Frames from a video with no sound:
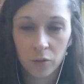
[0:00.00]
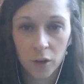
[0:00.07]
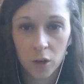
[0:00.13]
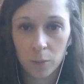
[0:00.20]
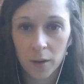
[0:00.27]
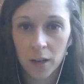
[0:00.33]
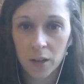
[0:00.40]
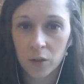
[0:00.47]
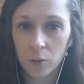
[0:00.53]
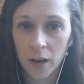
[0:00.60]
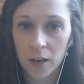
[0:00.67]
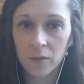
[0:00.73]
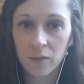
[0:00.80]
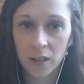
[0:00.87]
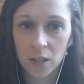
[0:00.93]
If we don't make the
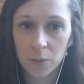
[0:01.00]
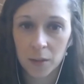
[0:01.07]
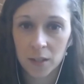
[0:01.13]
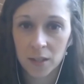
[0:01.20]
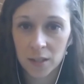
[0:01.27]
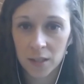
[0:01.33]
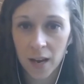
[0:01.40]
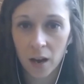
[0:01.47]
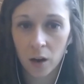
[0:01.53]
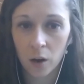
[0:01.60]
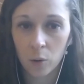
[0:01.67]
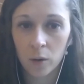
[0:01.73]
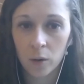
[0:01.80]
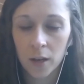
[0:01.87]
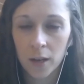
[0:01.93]
right investments
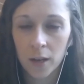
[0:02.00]
now,